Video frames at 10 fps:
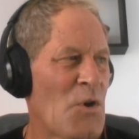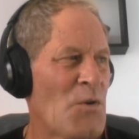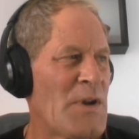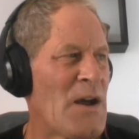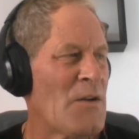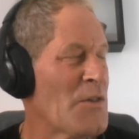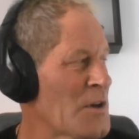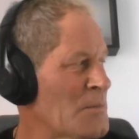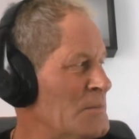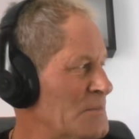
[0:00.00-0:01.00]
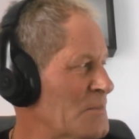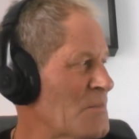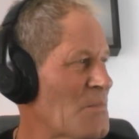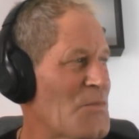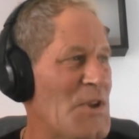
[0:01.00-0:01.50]
go down the
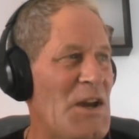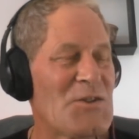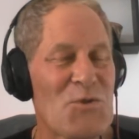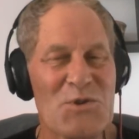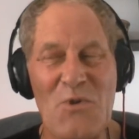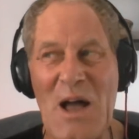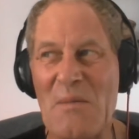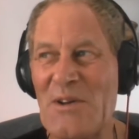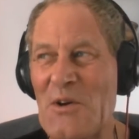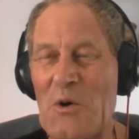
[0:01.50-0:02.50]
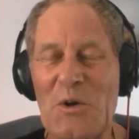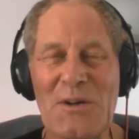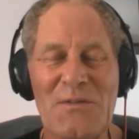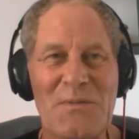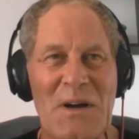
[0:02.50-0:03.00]
dangerous rabbit hole
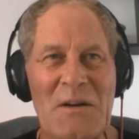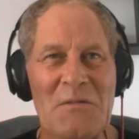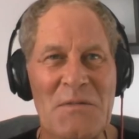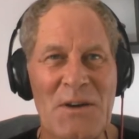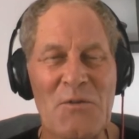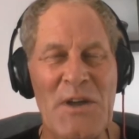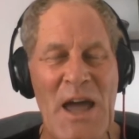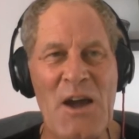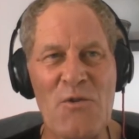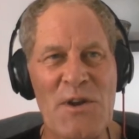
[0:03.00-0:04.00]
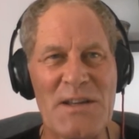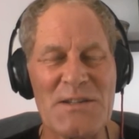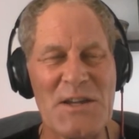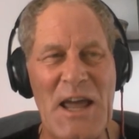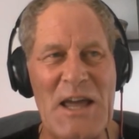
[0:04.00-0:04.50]
of the
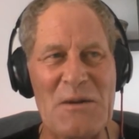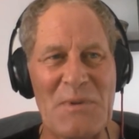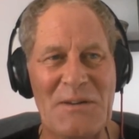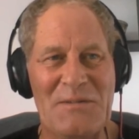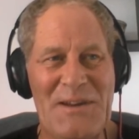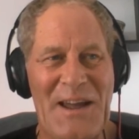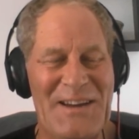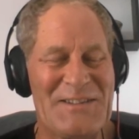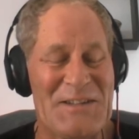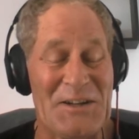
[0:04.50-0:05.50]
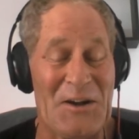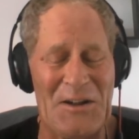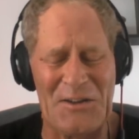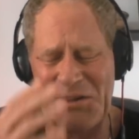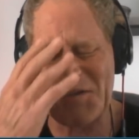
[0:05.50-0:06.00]
Aryans came and did
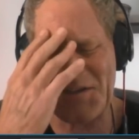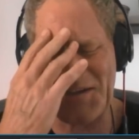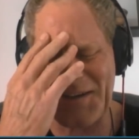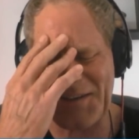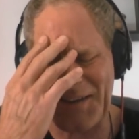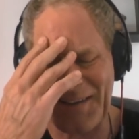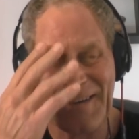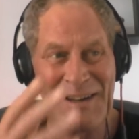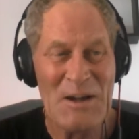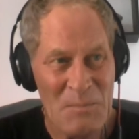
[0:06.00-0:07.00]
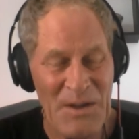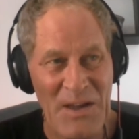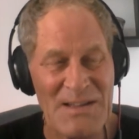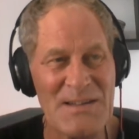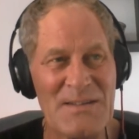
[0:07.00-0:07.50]
all this kind of thing, but
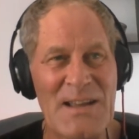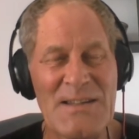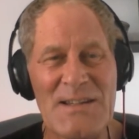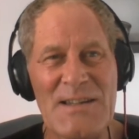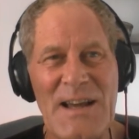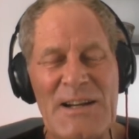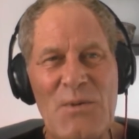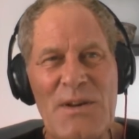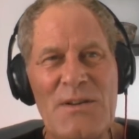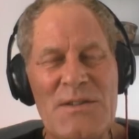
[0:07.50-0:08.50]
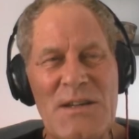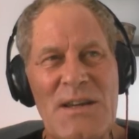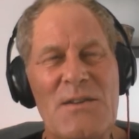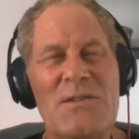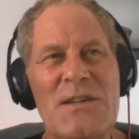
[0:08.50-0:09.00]
that's exactly what you see.
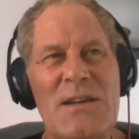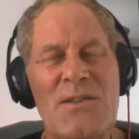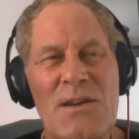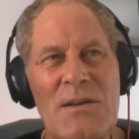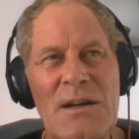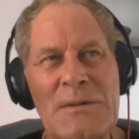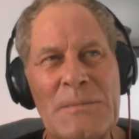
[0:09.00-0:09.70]
You see that